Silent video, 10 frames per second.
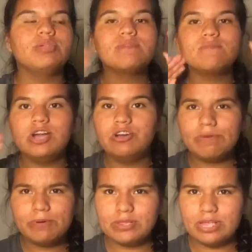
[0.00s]
This is
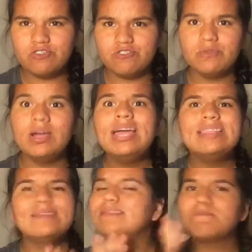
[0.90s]
100% true.
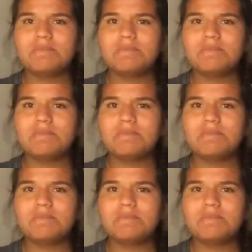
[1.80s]
This is